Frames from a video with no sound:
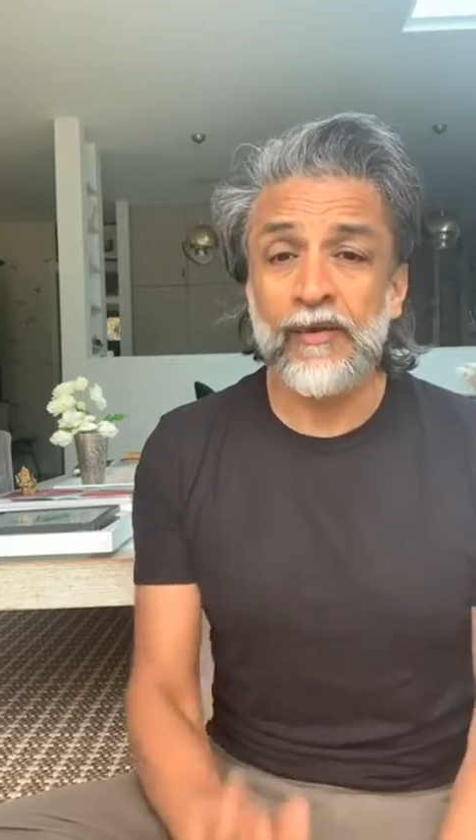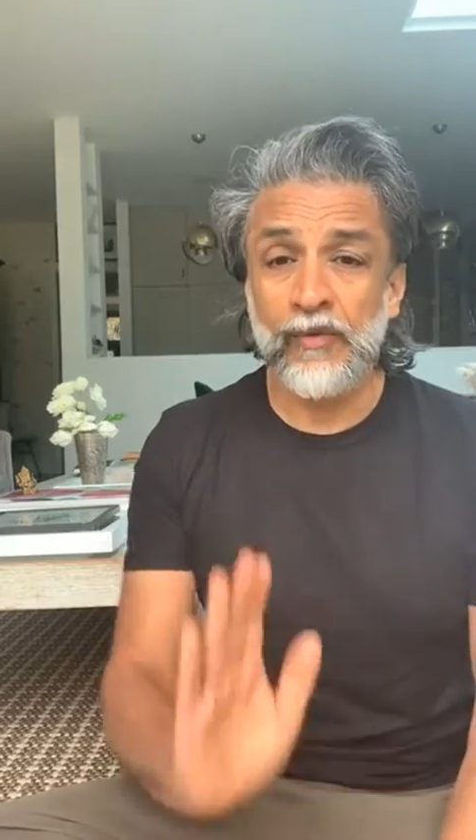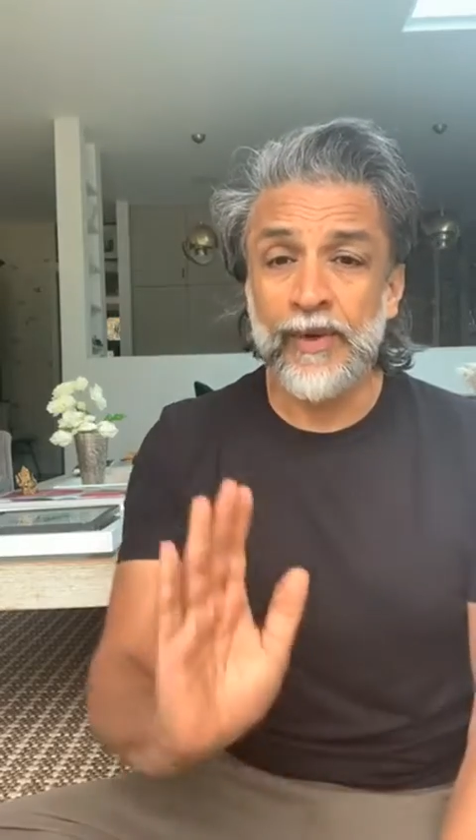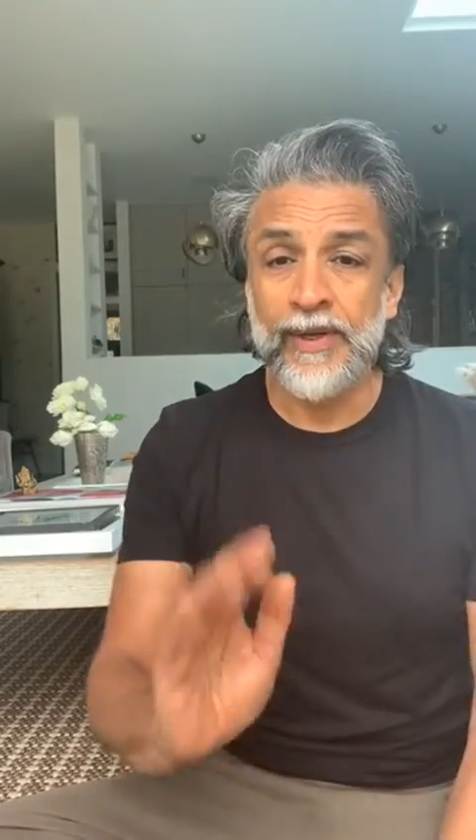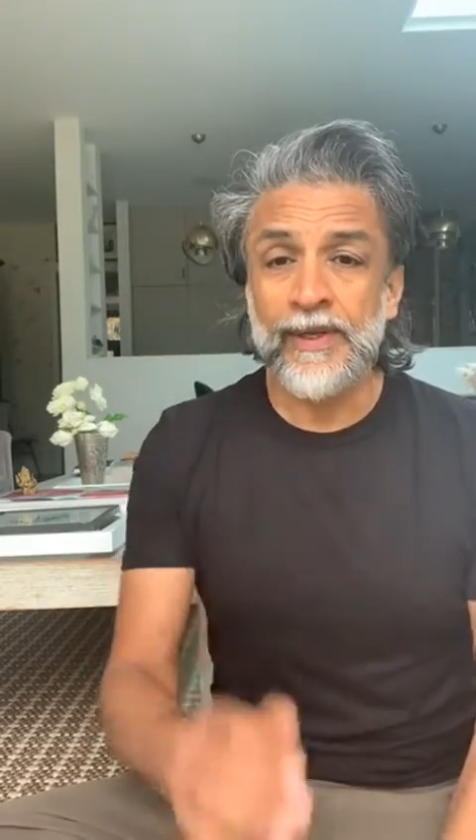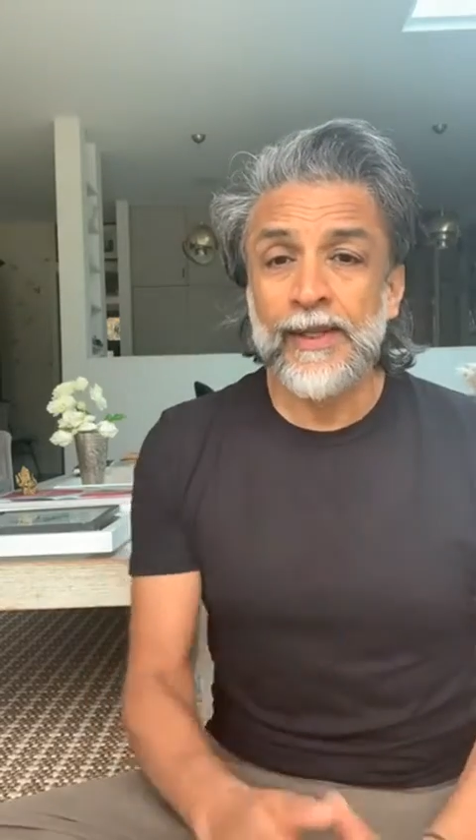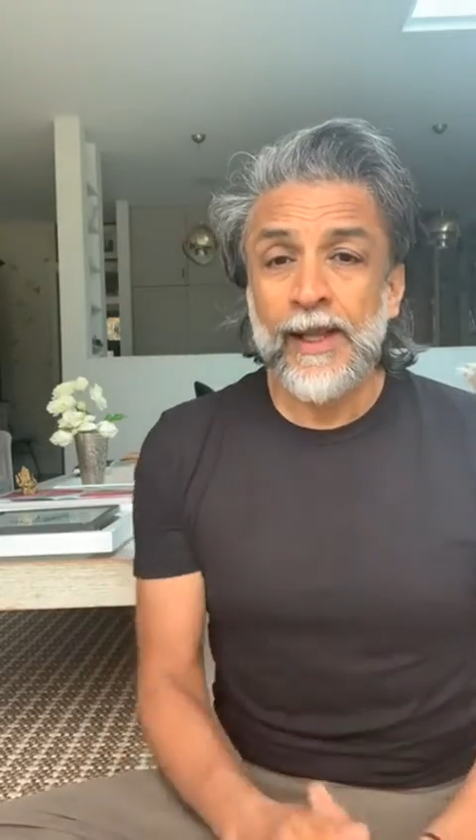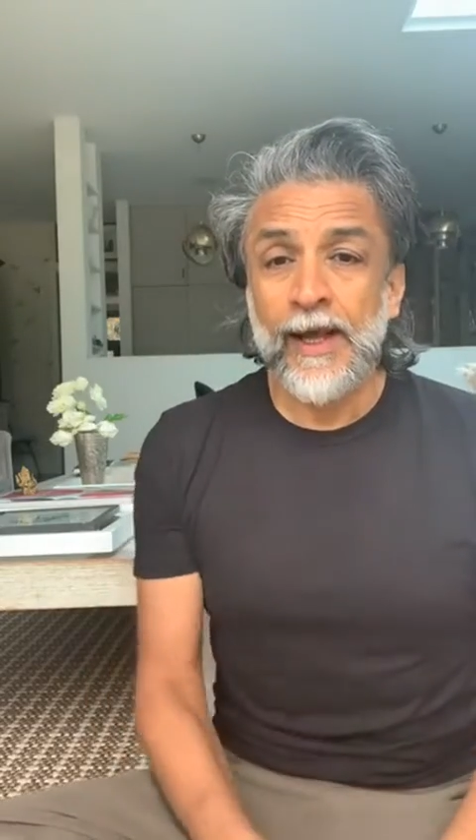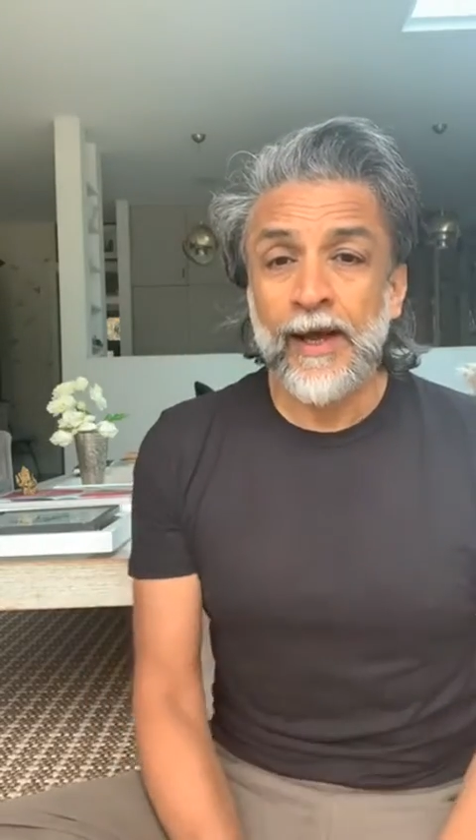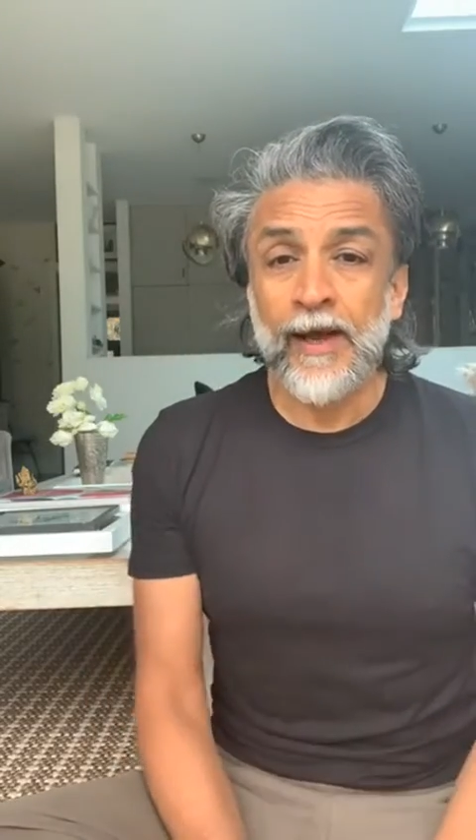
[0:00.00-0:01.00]
everyone.
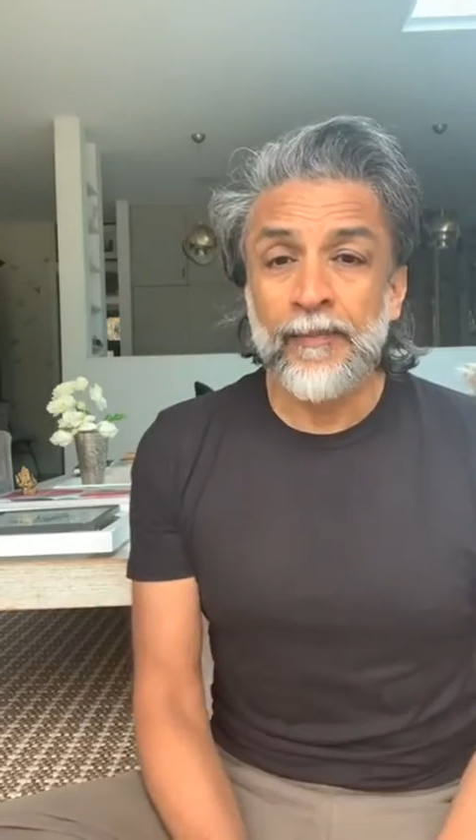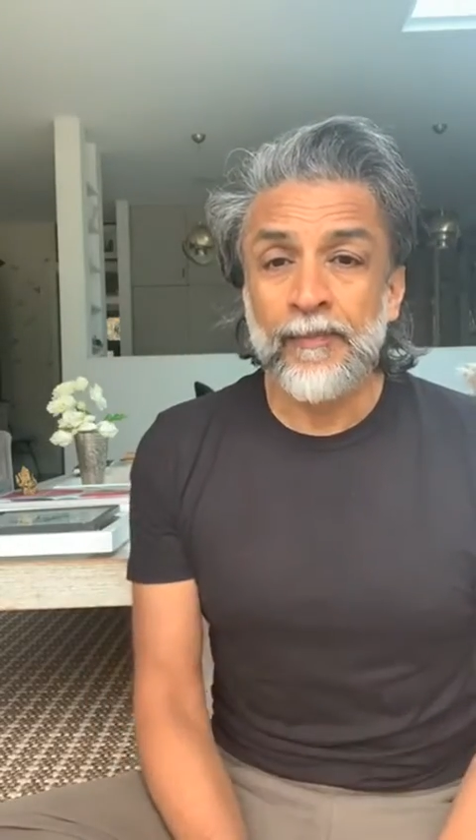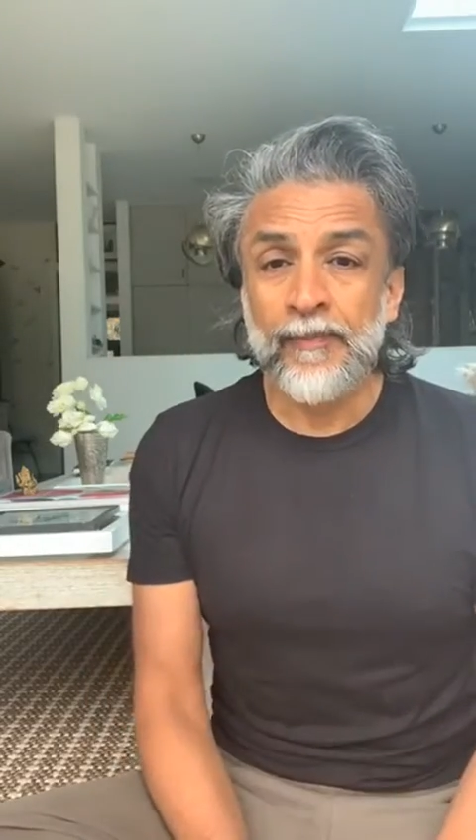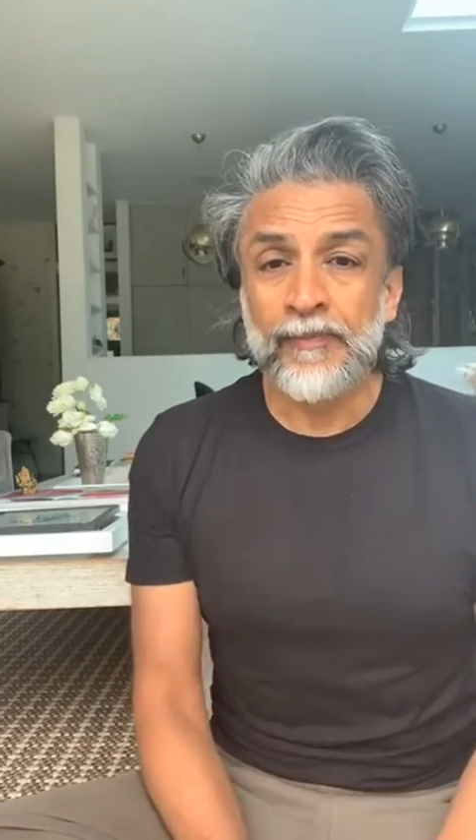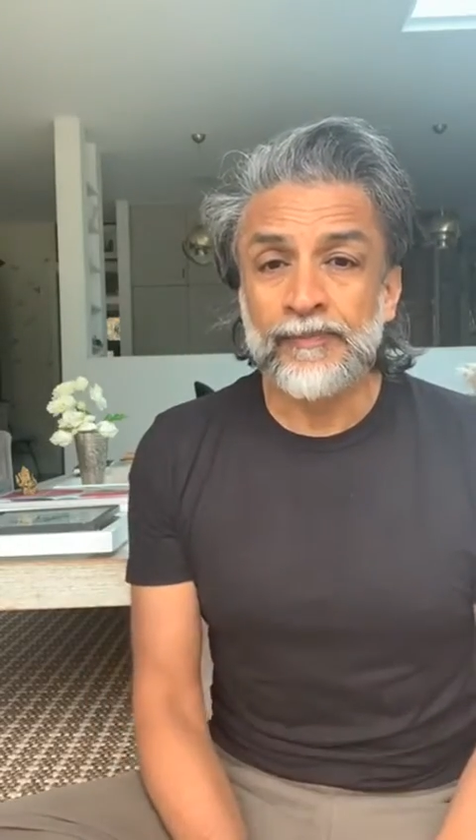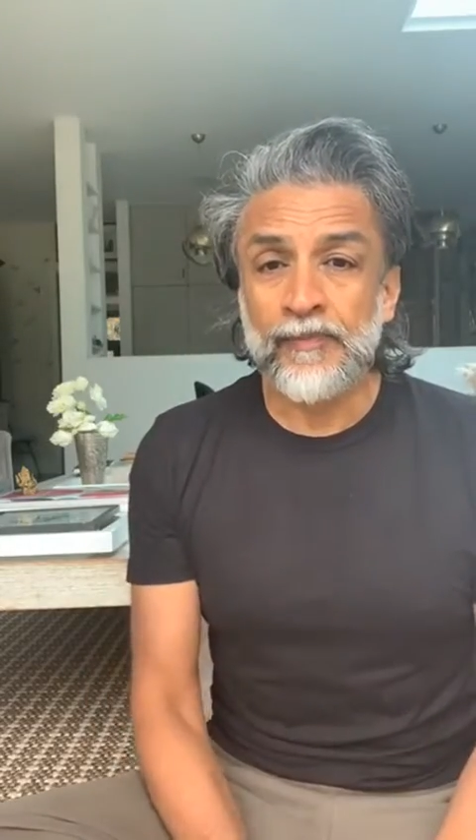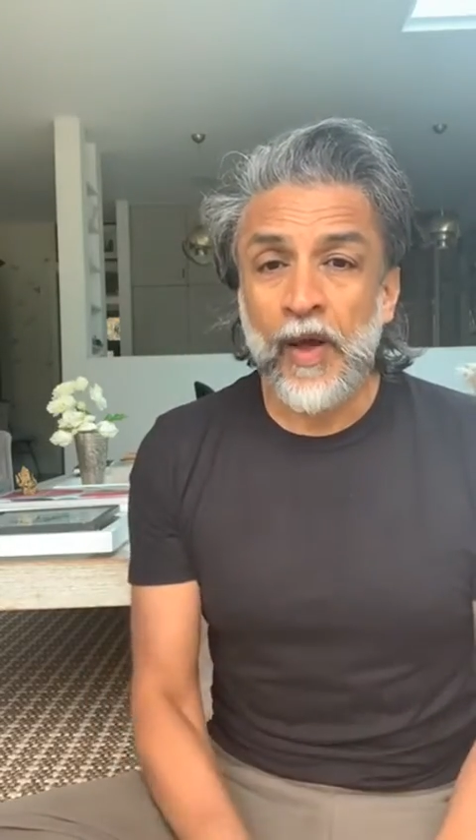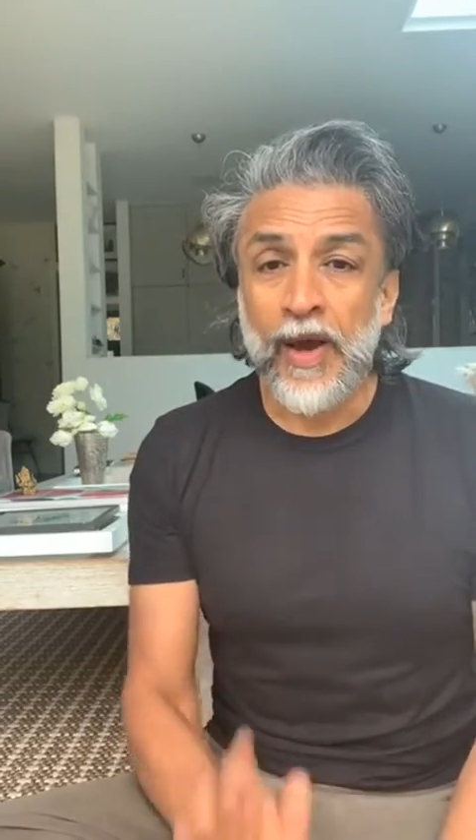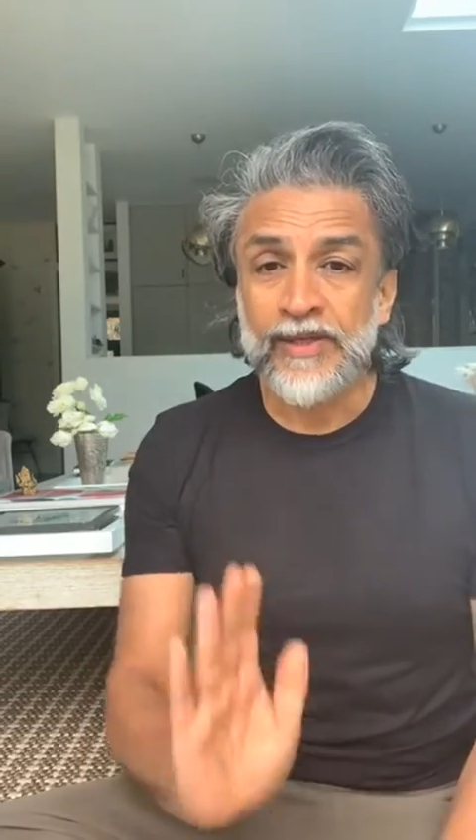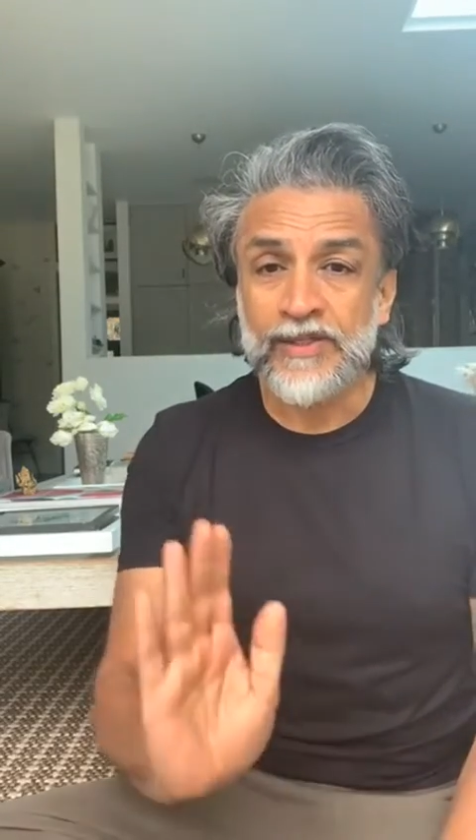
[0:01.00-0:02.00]

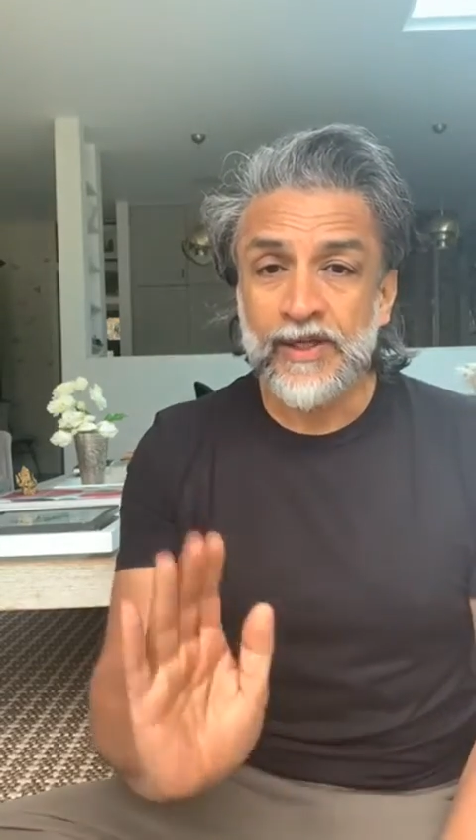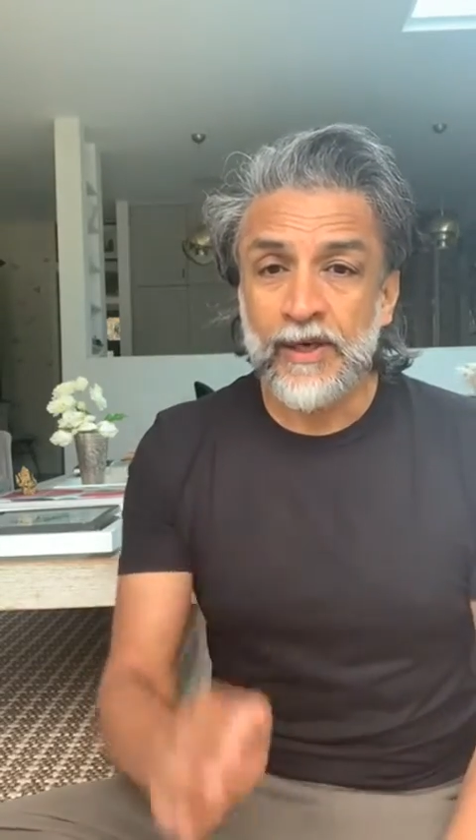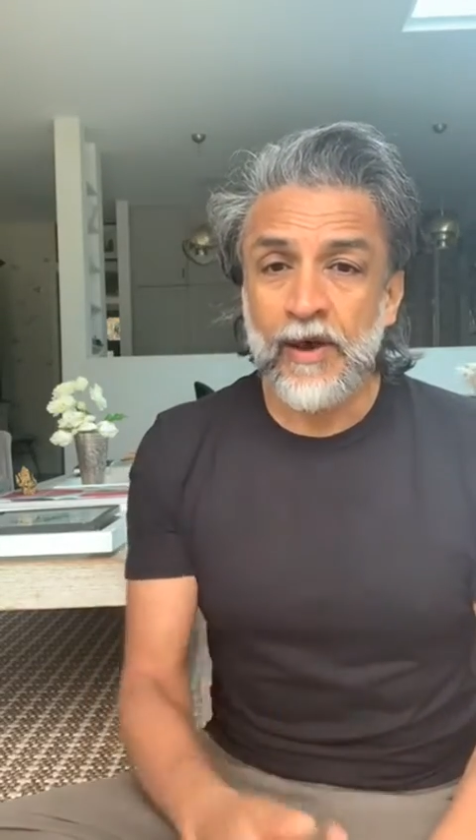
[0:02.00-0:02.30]
Hi Jessica,